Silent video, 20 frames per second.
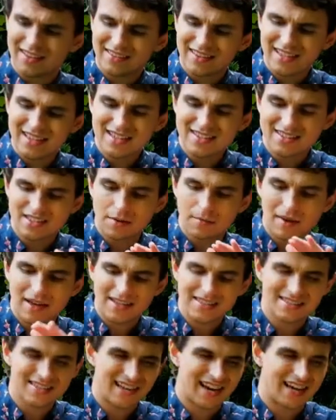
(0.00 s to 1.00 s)
needs to
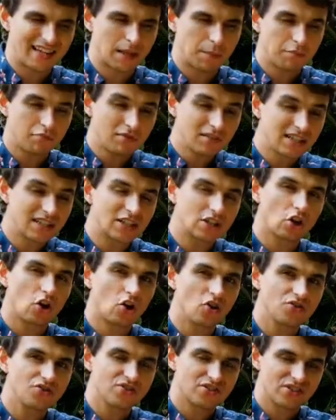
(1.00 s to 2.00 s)
maintain a pretty
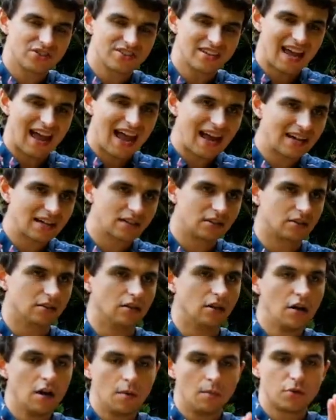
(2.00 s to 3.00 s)
constant
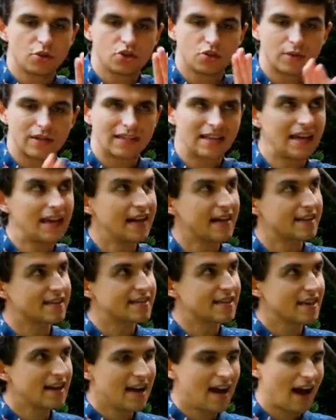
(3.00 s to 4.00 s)
angle between
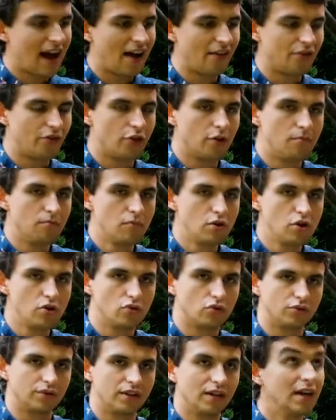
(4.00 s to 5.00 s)
it and the
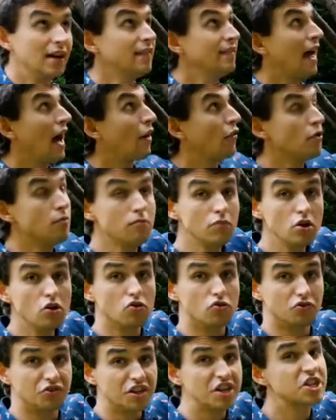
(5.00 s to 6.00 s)
moon. Now, the
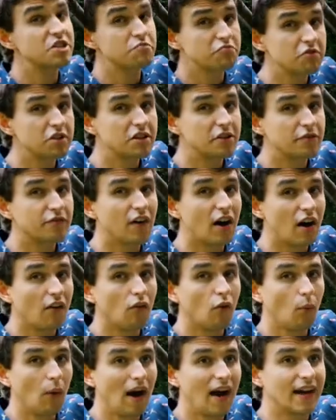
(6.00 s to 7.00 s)
moon is pretty far
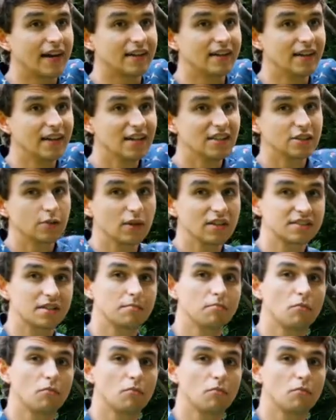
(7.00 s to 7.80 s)
away, so as a